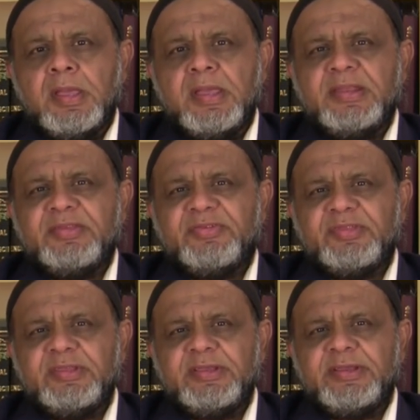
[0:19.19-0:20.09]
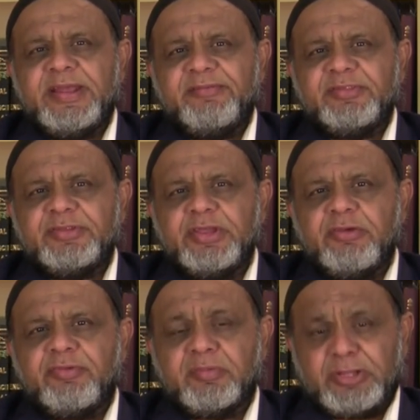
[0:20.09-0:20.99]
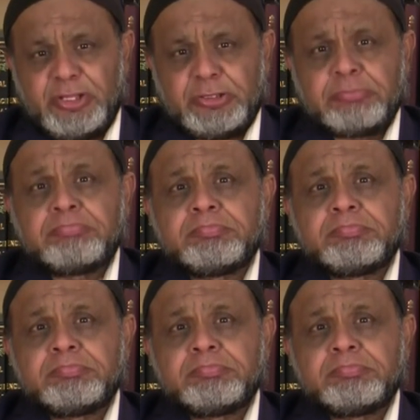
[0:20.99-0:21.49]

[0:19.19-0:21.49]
It is the 11th day of Ramadan